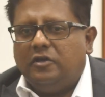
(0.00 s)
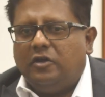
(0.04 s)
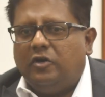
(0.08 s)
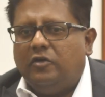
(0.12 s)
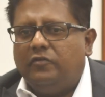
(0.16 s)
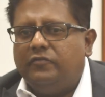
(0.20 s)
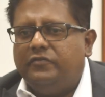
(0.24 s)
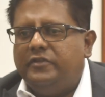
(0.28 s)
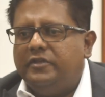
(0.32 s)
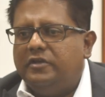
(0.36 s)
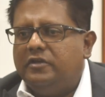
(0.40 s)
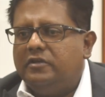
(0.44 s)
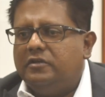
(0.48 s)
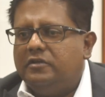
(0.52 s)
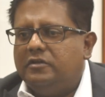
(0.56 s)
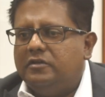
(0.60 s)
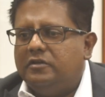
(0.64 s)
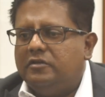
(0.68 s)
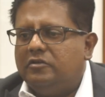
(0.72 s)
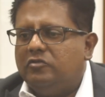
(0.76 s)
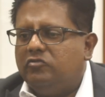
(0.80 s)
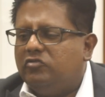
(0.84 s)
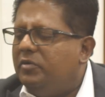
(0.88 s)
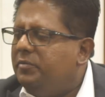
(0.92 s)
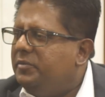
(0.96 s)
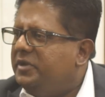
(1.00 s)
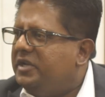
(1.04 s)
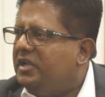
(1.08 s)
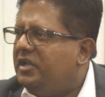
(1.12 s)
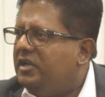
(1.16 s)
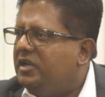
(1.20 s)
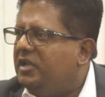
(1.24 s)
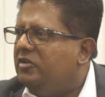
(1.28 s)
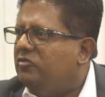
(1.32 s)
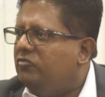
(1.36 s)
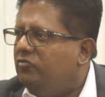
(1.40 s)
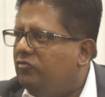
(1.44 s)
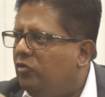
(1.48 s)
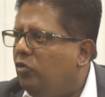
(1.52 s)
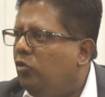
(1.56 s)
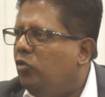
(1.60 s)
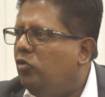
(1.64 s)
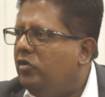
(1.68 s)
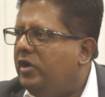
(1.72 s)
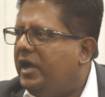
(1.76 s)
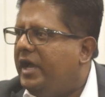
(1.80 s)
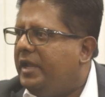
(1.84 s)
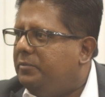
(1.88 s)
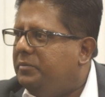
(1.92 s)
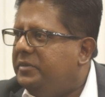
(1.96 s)
of the criminal and
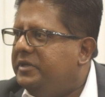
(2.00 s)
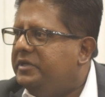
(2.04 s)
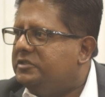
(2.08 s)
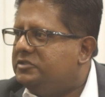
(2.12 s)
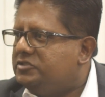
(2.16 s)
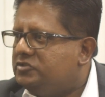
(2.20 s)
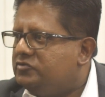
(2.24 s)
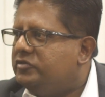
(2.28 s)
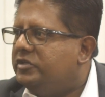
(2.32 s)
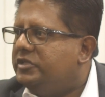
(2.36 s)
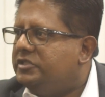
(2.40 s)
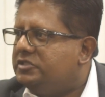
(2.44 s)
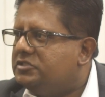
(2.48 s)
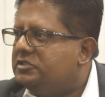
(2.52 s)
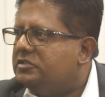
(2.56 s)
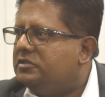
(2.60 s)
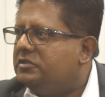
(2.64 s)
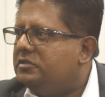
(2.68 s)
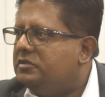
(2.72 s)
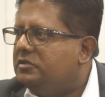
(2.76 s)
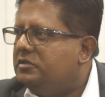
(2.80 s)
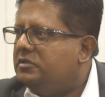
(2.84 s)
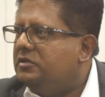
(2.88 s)
rogue administration